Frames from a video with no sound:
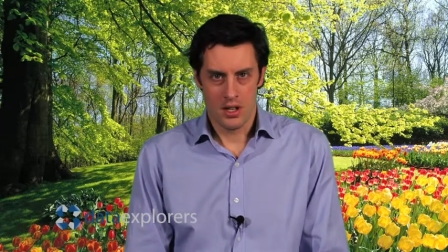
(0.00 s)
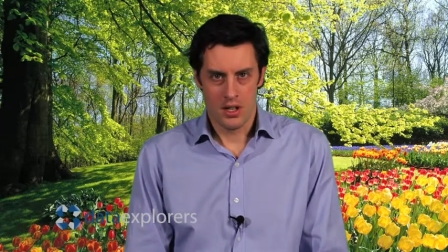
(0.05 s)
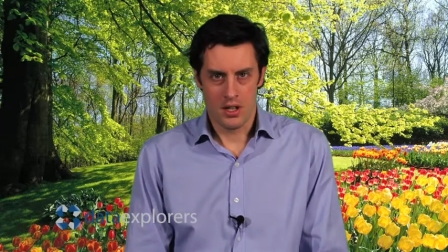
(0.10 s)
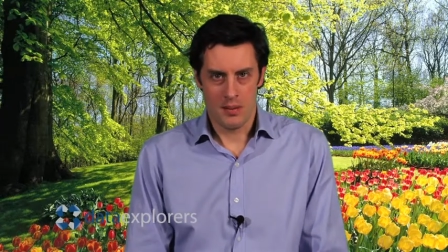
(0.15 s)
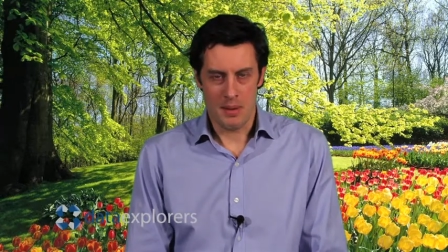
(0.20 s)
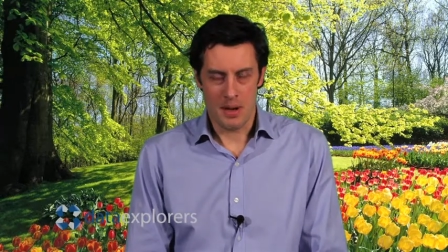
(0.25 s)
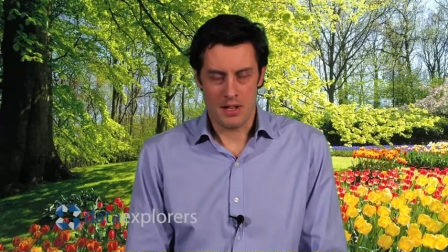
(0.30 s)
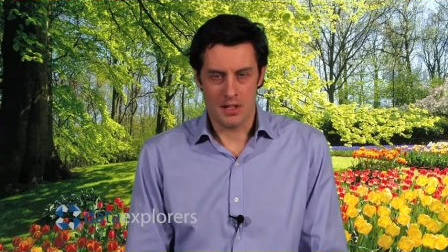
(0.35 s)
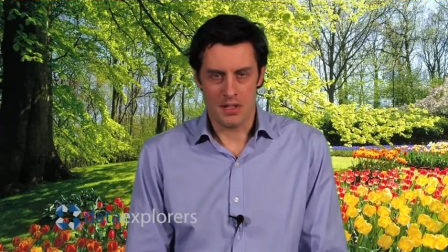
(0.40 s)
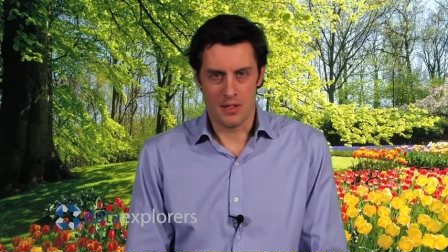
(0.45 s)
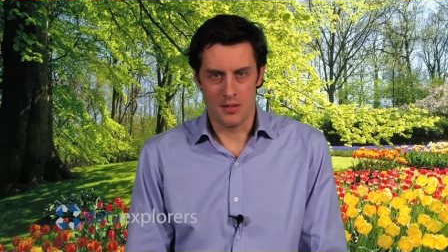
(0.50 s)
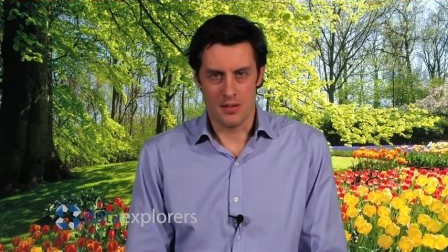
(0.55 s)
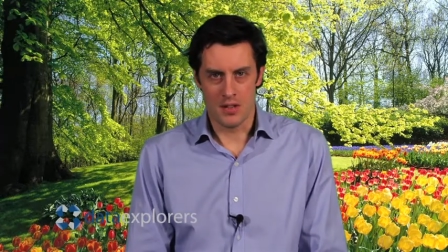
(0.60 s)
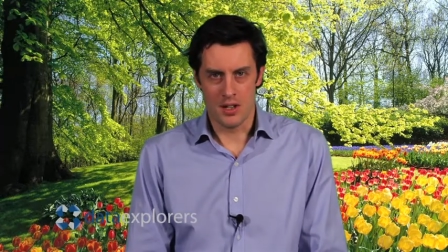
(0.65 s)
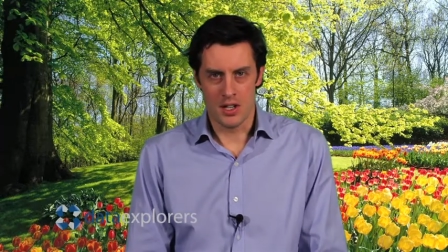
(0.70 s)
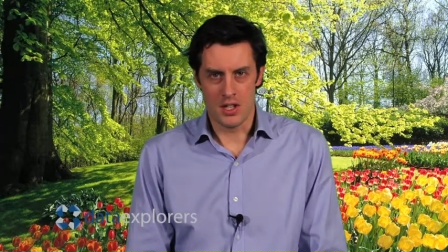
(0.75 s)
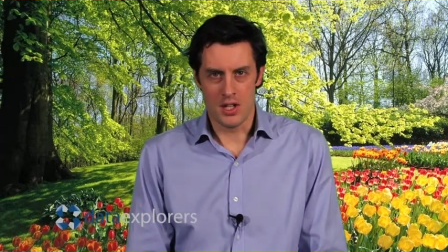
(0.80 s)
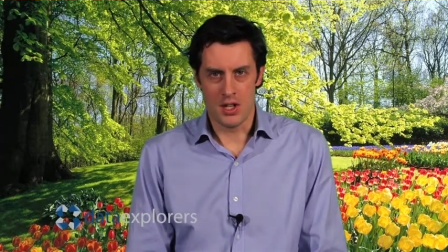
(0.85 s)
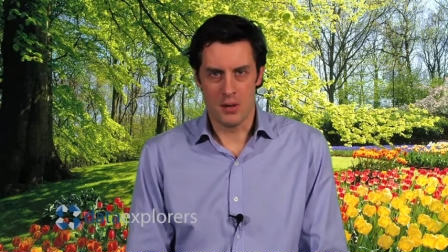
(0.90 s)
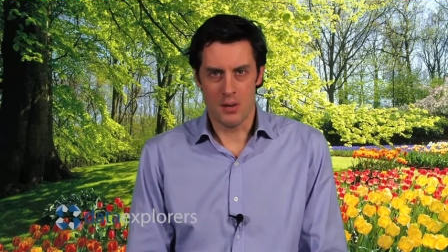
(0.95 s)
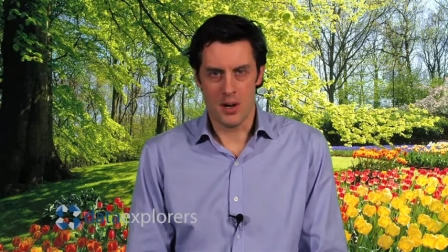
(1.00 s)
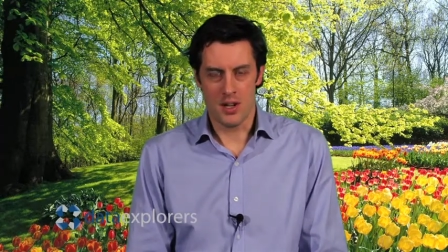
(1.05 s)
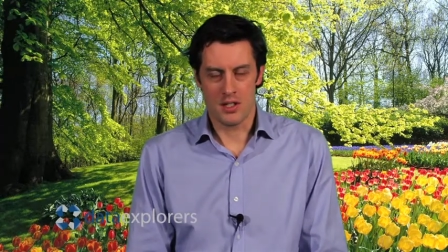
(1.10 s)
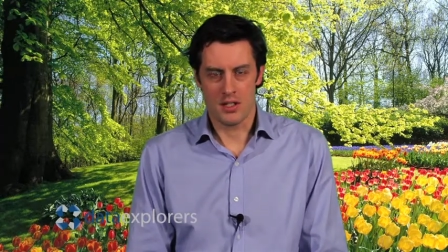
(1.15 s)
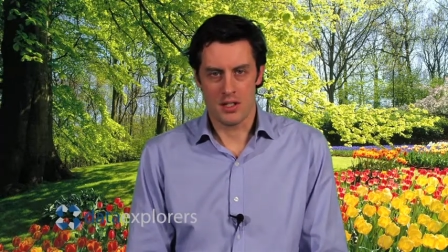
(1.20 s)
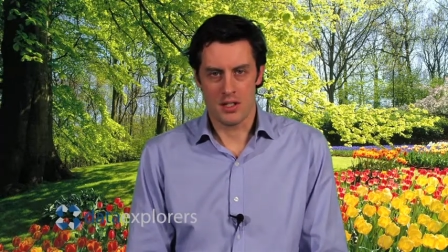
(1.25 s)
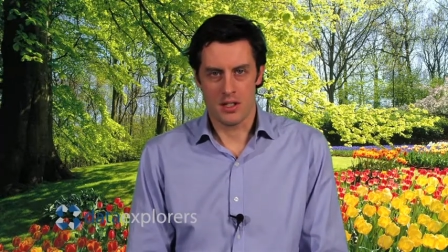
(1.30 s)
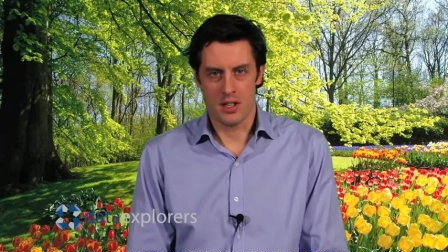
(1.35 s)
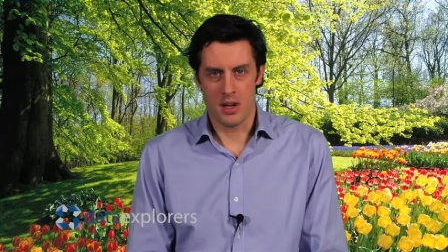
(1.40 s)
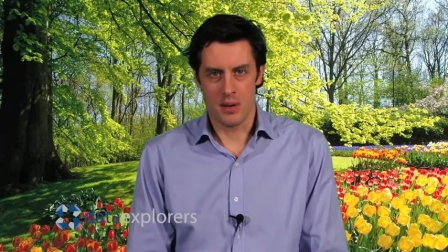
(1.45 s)
the massive
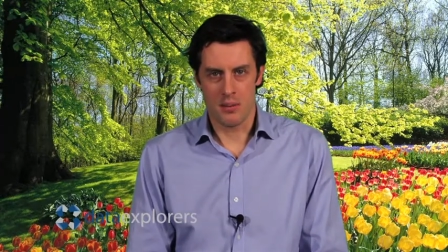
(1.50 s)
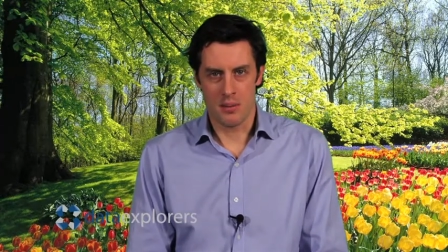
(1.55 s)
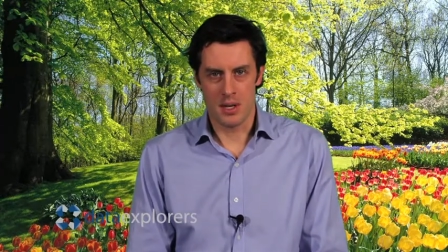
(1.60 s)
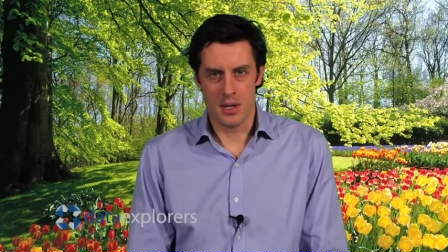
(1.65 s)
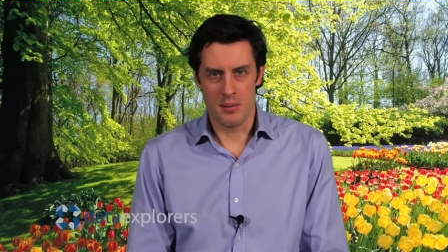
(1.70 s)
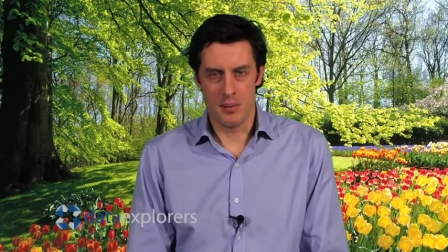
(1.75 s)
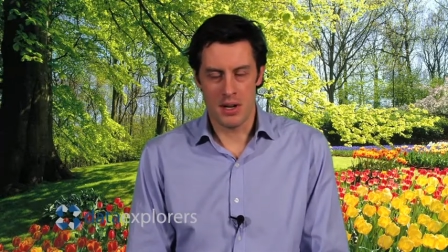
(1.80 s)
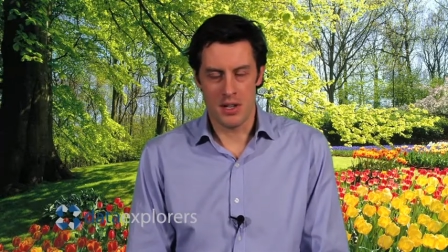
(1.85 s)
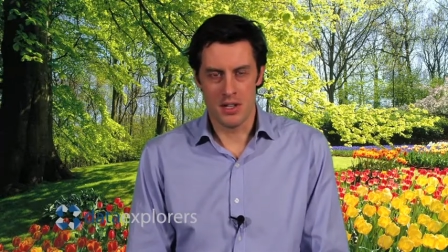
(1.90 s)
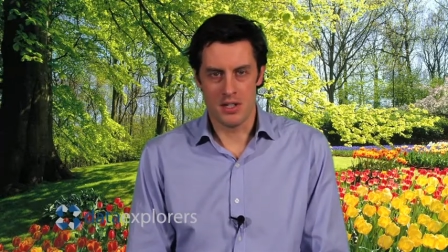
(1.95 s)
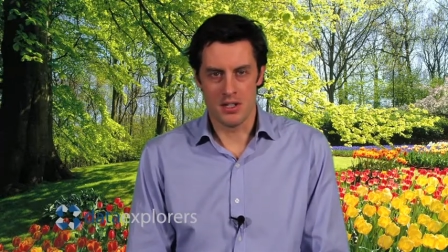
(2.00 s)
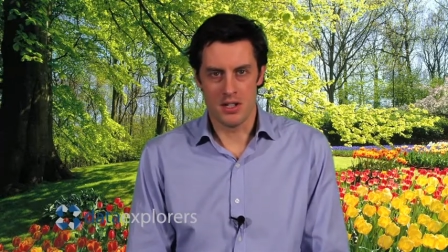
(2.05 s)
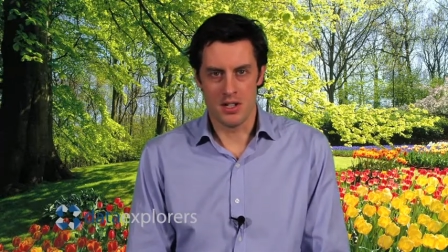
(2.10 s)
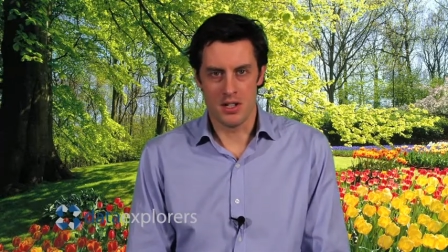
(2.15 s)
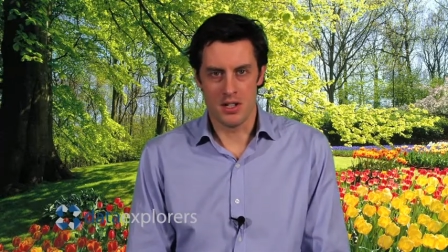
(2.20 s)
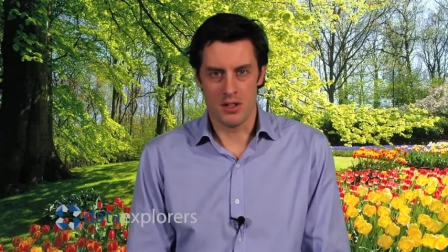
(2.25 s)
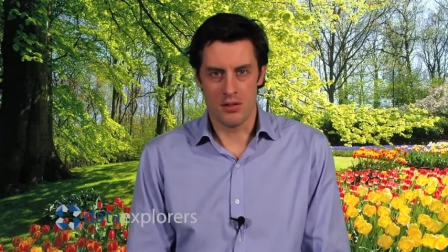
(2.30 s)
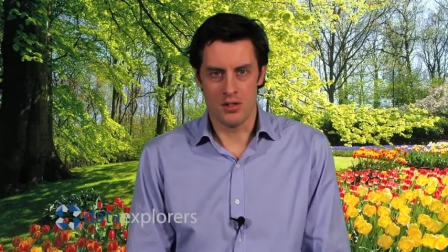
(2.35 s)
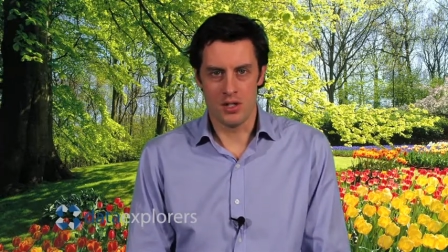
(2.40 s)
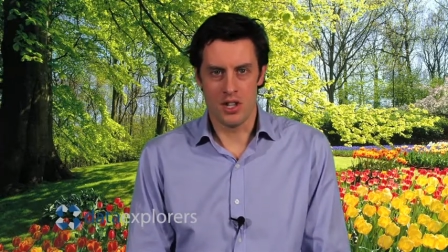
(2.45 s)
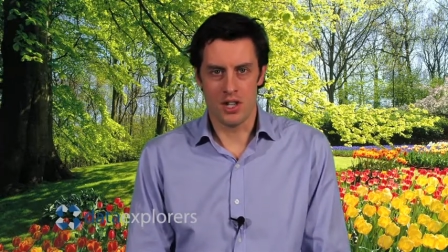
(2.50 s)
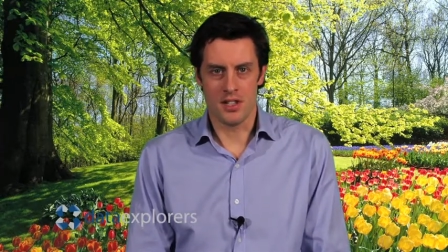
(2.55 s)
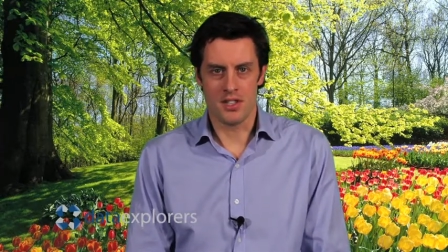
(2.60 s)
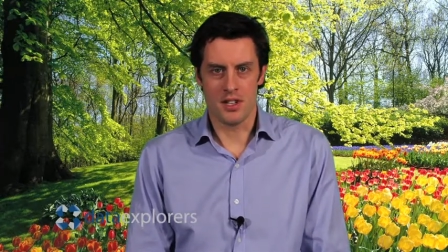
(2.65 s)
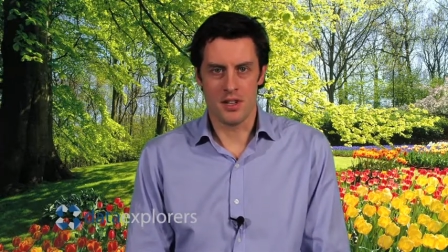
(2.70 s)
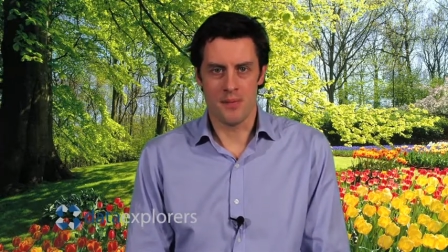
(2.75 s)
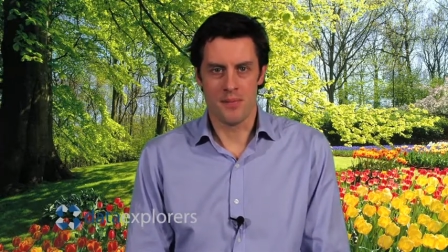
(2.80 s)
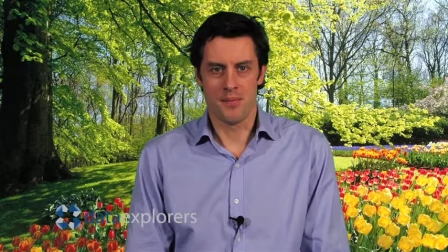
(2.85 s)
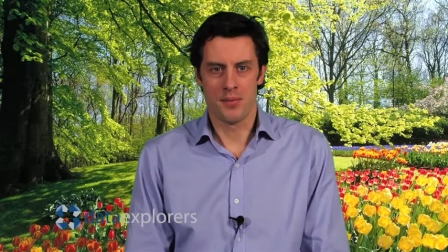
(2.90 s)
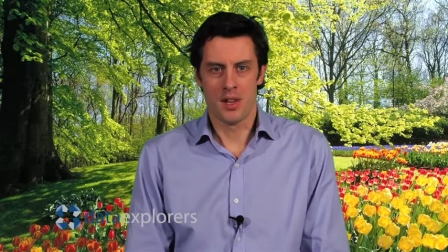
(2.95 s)
US company based in New
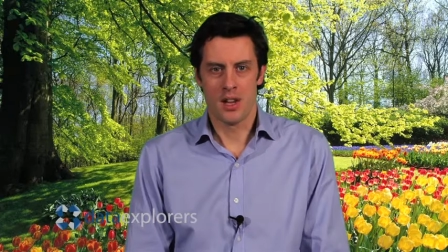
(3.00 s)
Jersey.